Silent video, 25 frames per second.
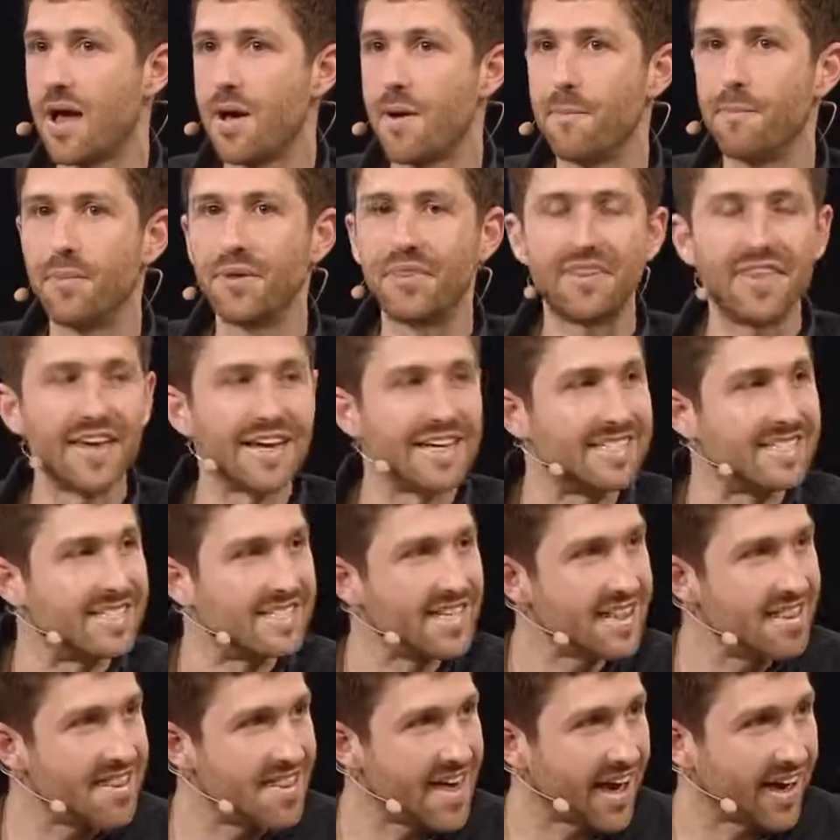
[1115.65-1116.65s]
But they
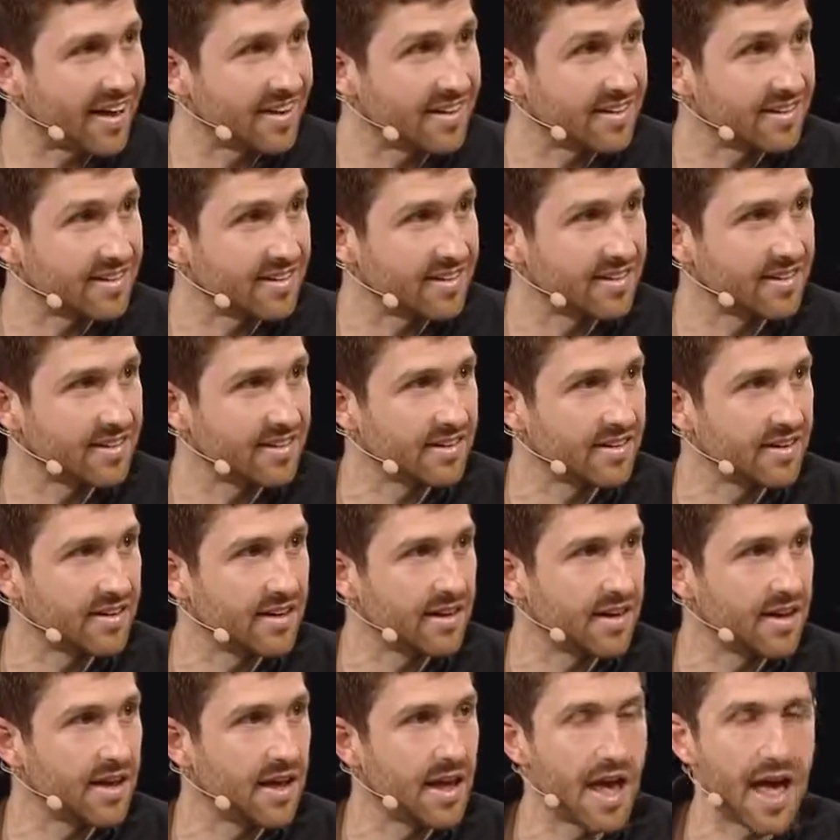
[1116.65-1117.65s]
did that.
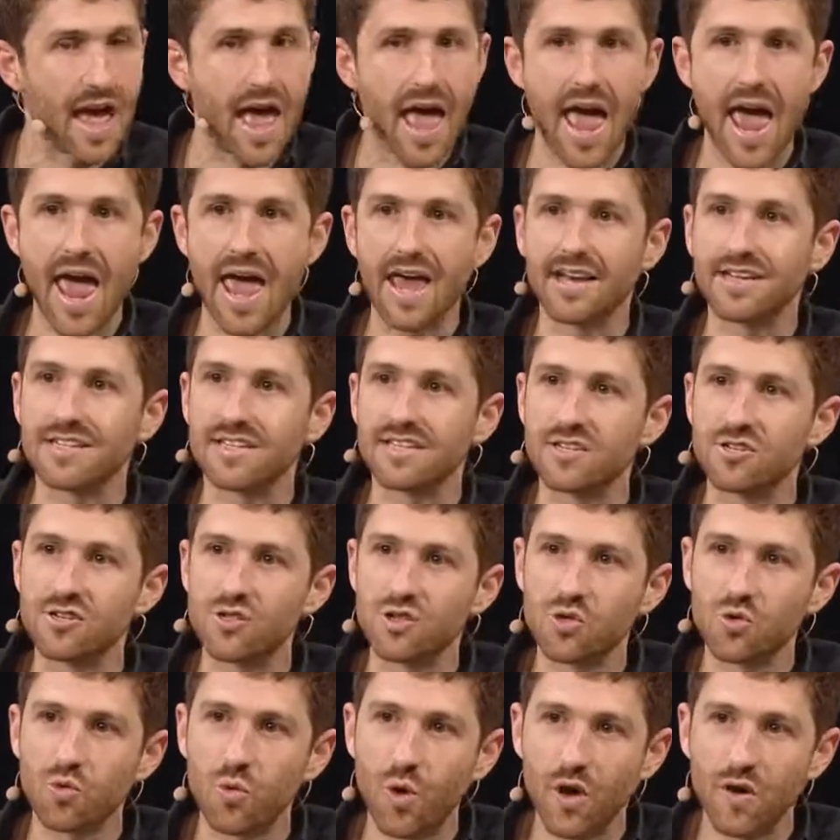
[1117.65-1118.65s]
And
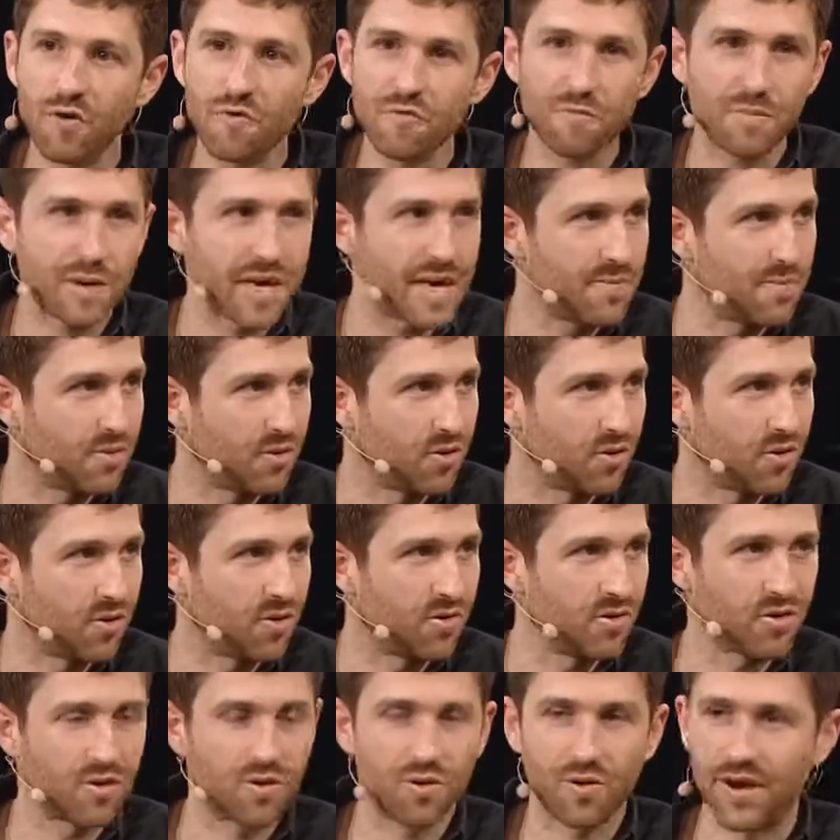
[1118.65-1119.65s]
12 people
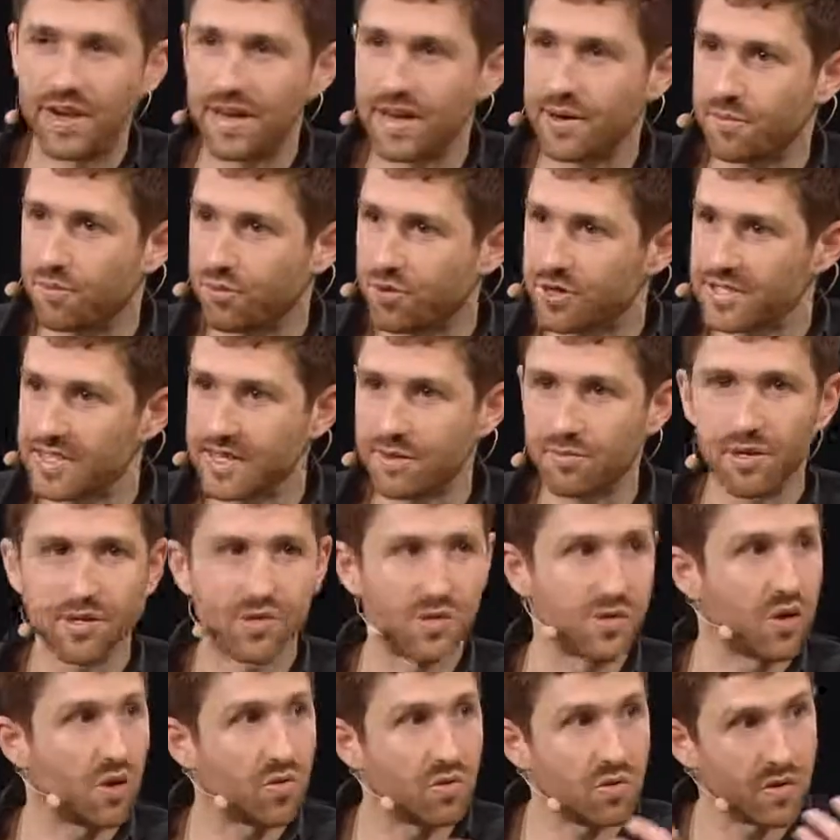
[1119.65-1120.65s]
creating a printing press,
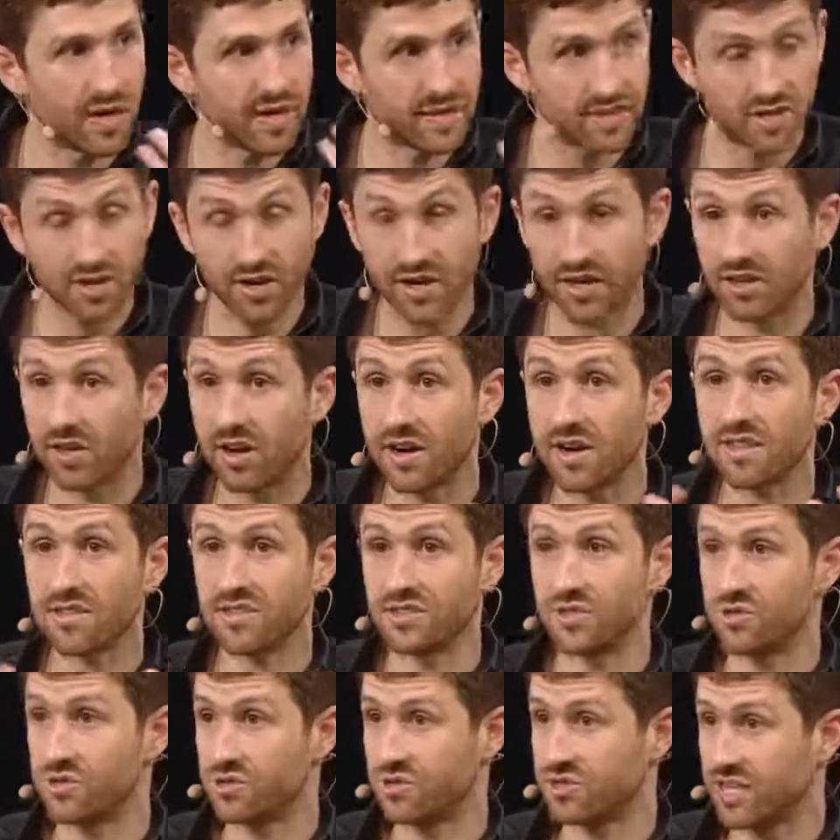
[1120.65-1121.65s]
starting a lot of the
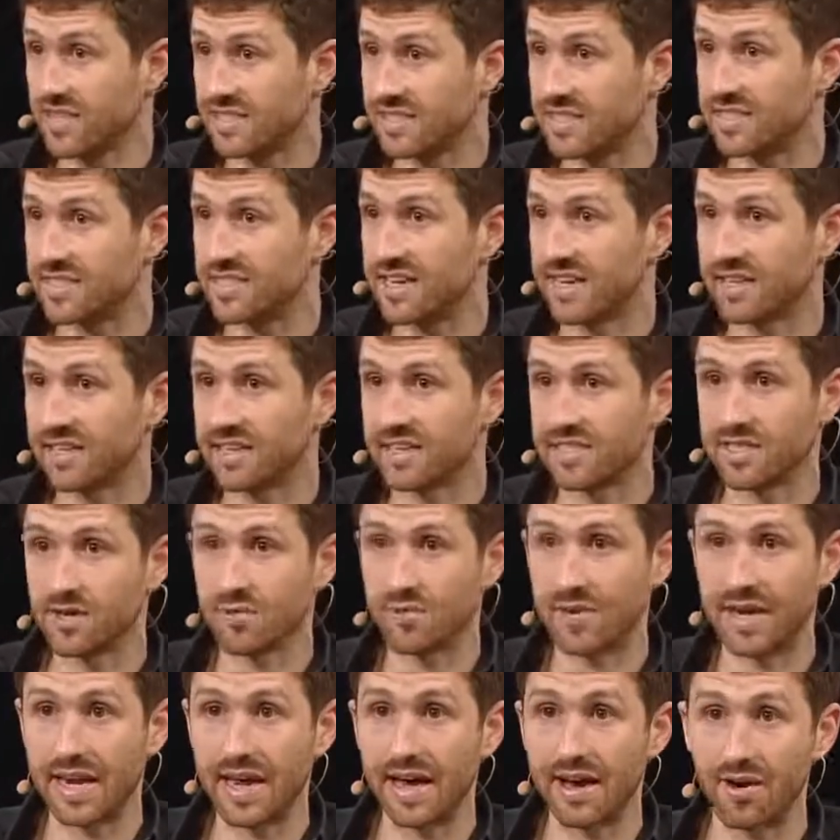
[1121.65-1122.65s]
social justice techniques that
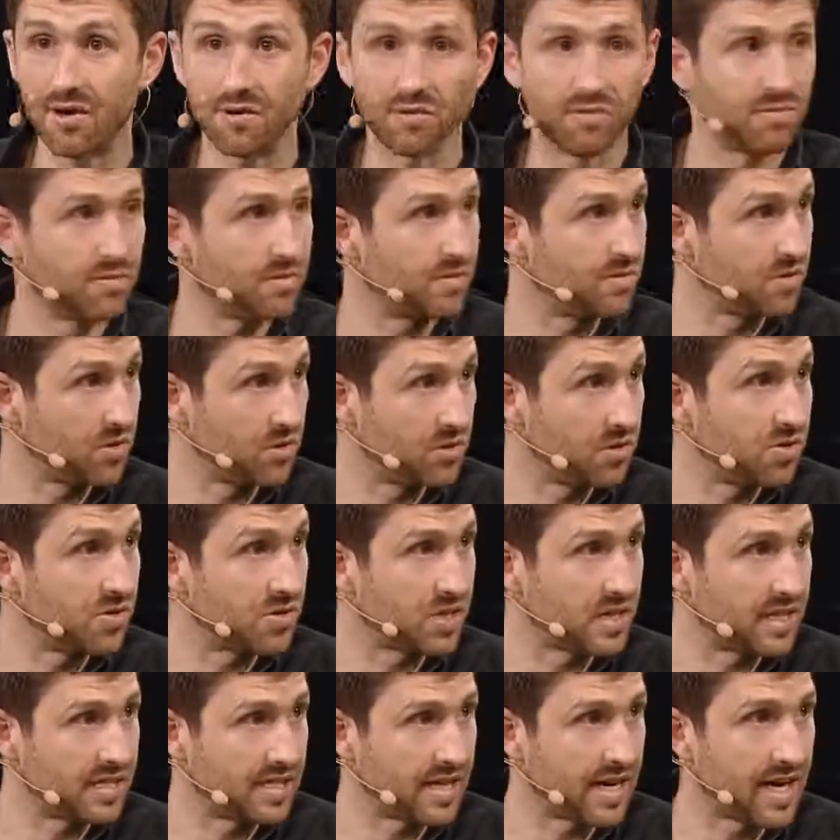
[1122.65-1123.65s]
we now use
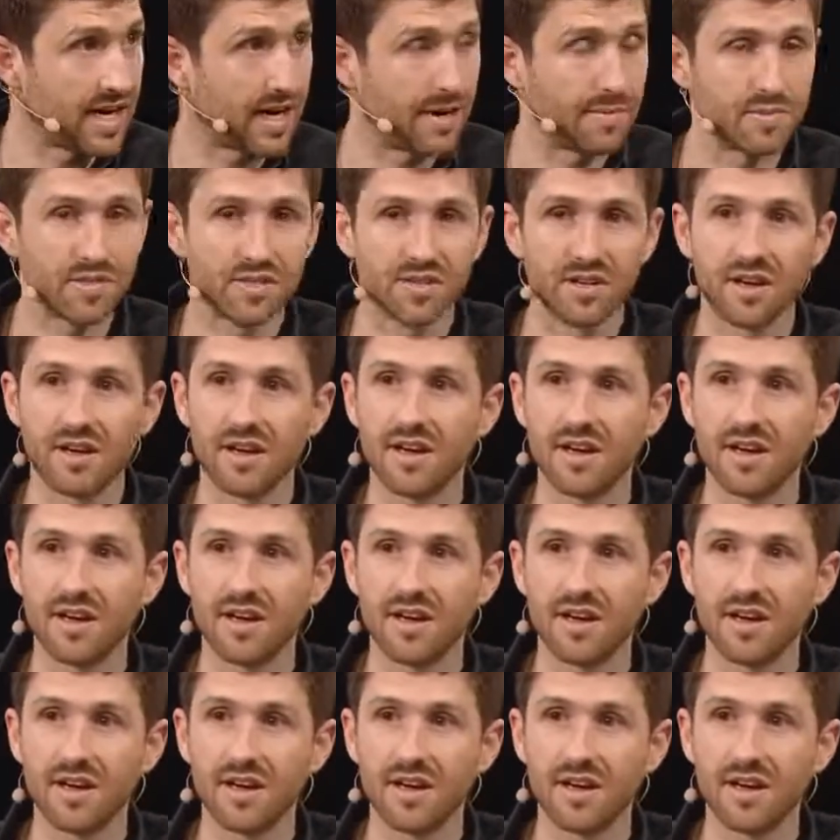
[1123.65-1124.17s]
and adopt,